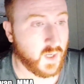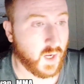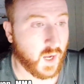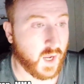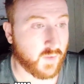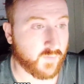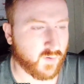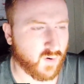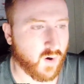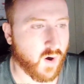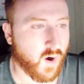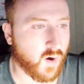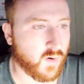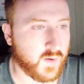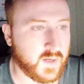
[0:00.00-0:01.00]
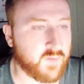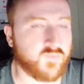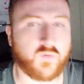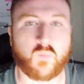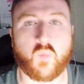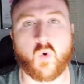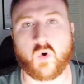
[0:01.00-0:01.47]
there are even
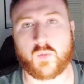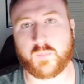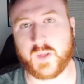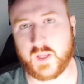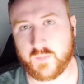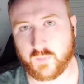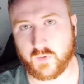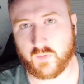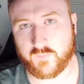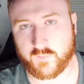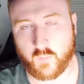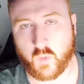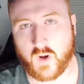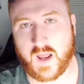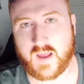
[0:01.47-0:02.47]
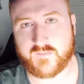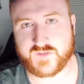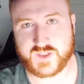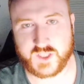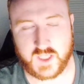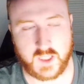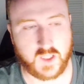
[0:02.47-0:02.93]
more people from what I've
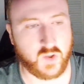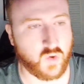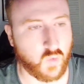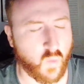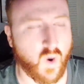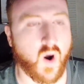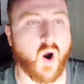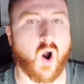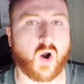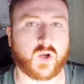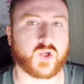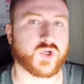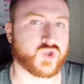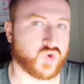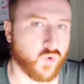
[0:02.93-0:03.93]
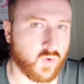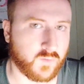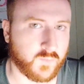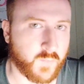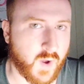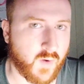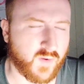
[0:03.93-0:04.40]
seen who are controlled
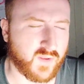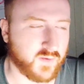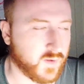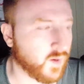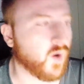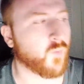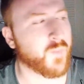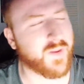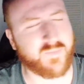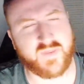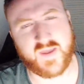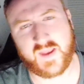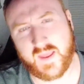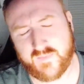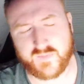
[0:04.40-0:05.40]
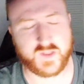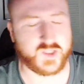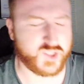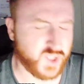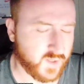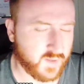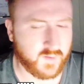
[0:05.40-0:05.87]
about it. Maybe they get in the
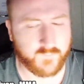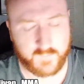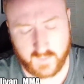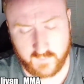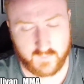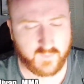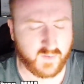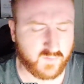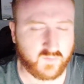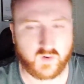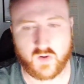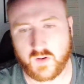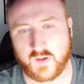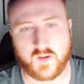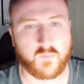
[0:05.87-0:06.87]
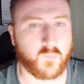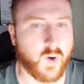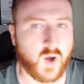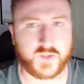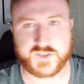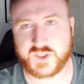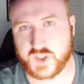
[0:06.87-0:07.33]
gym and they turn into
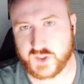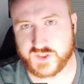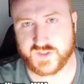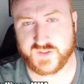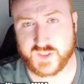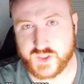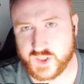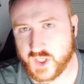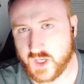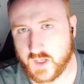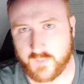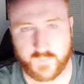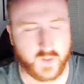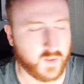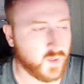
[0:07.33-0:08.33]
monsters in the gym, and